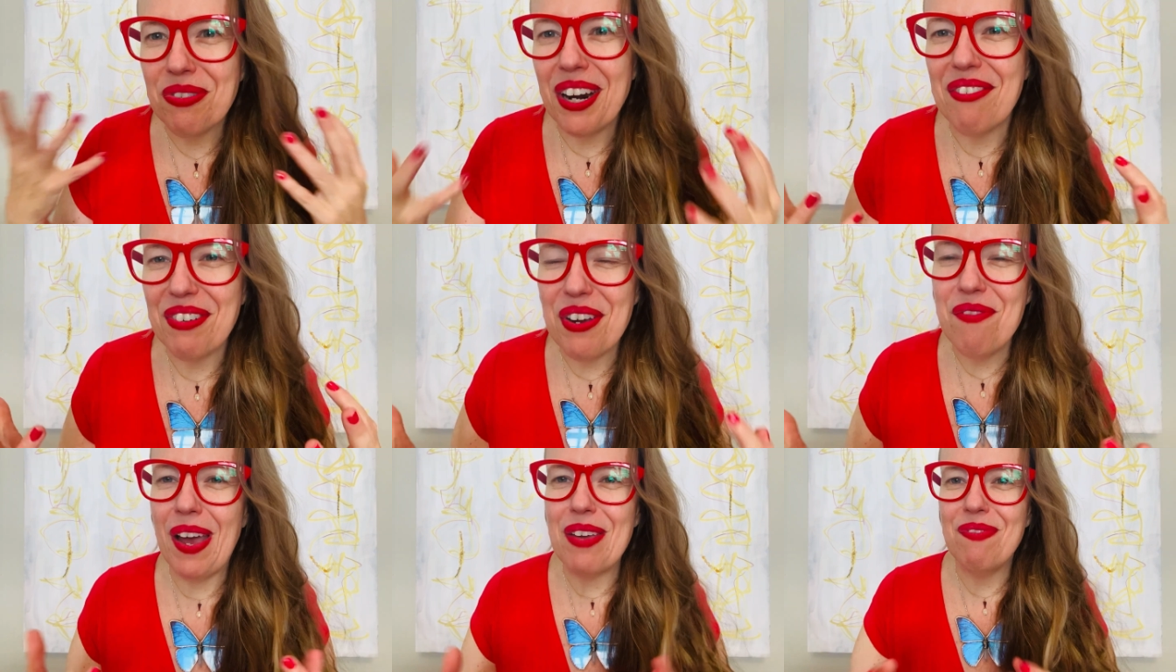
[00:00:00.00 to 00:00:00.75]
whatever
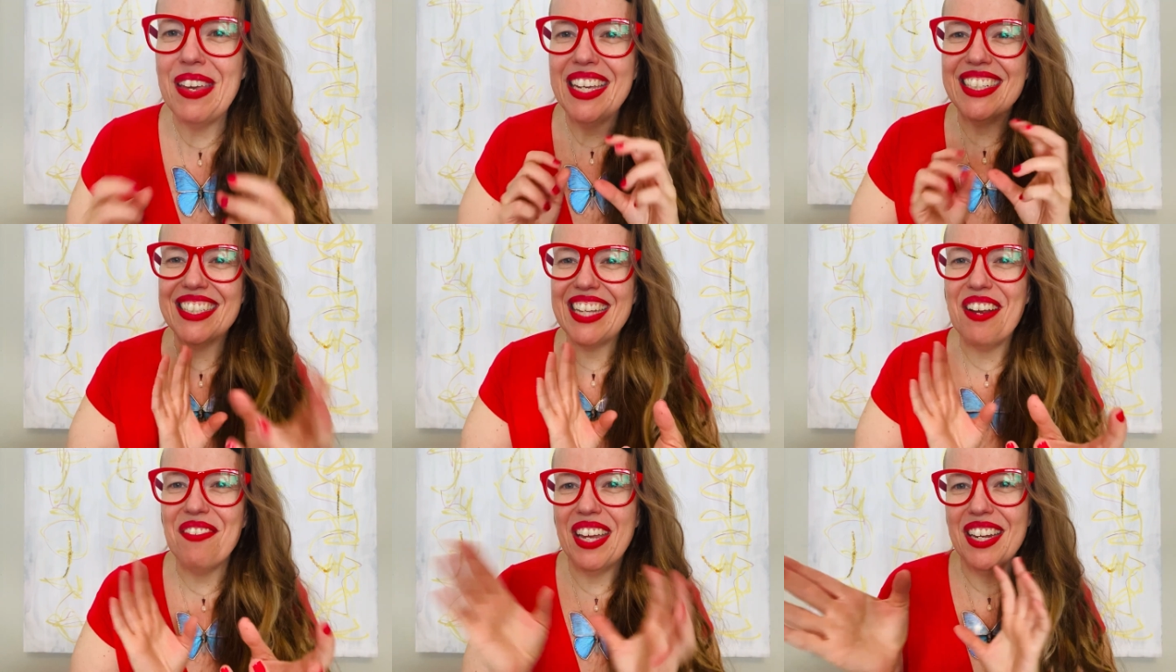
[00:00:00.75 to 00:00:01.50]
it might be,
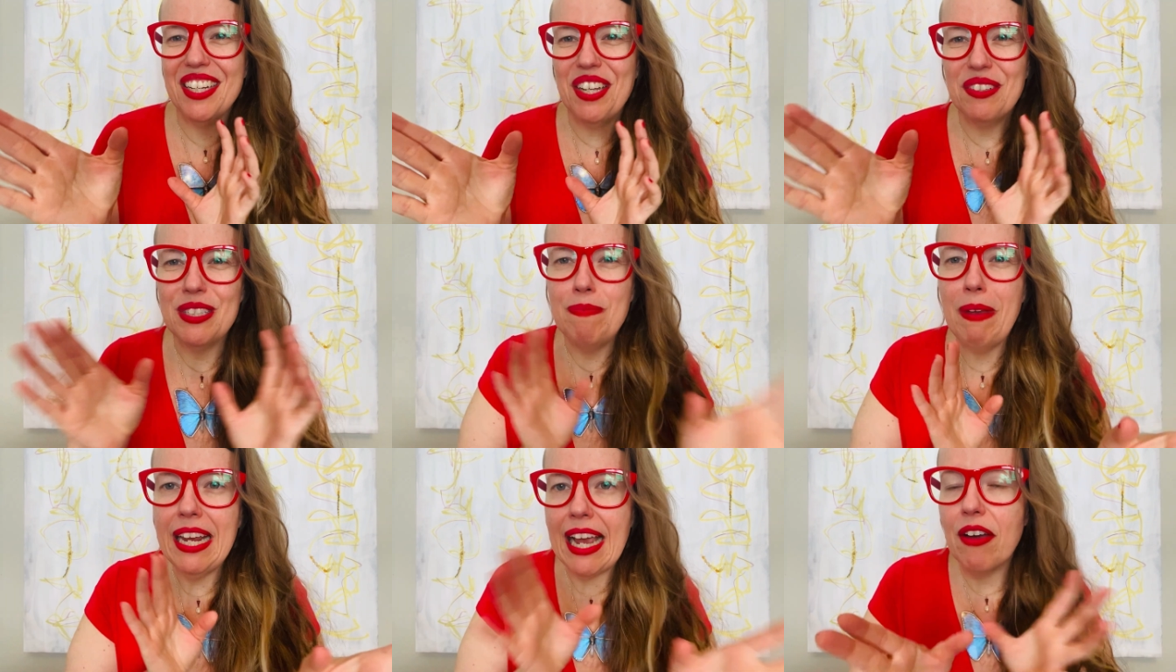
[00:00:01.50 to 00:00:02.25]
instead of it, you know,
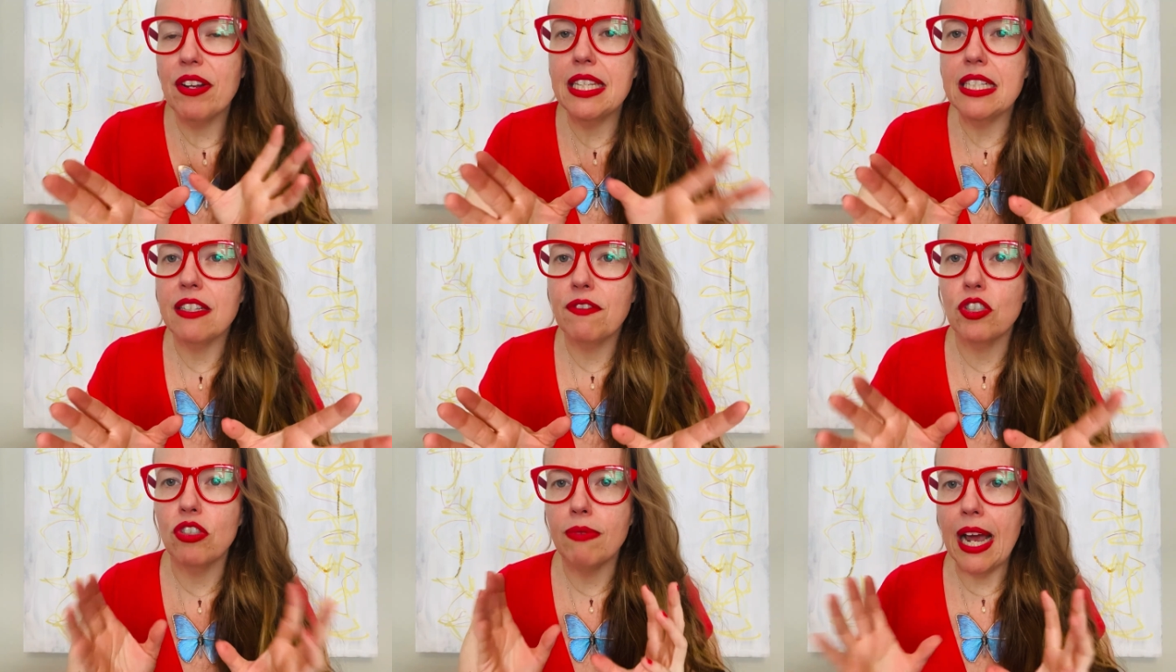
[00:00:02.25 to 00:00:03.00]
spinning out in these
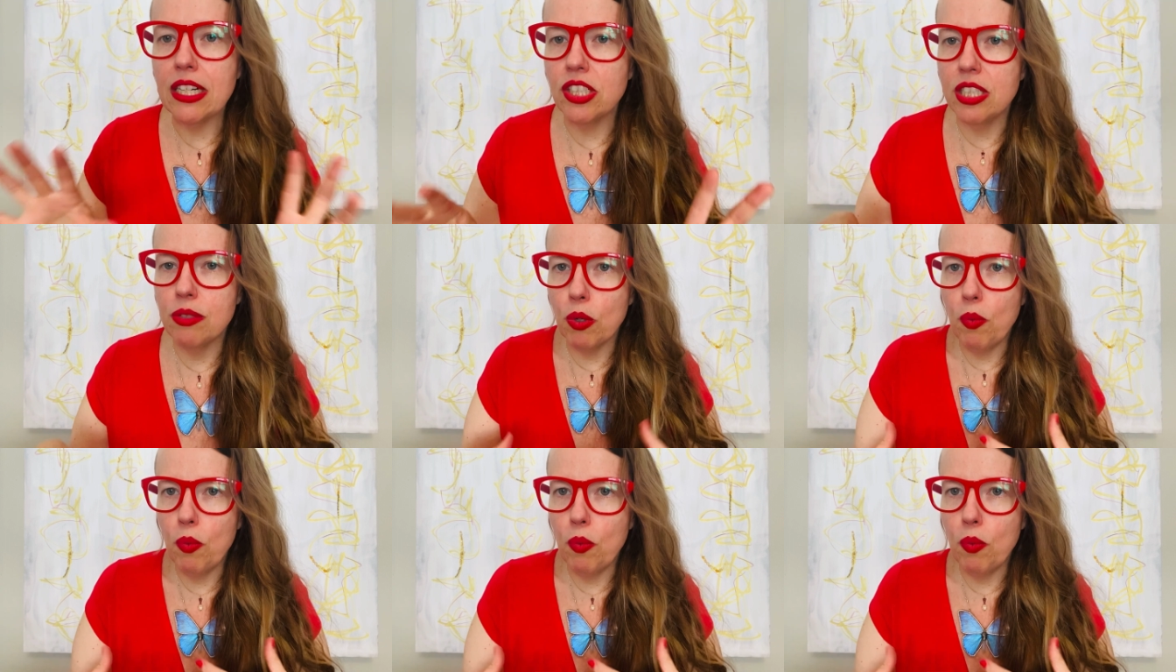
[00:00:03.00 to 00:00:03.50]
different directions,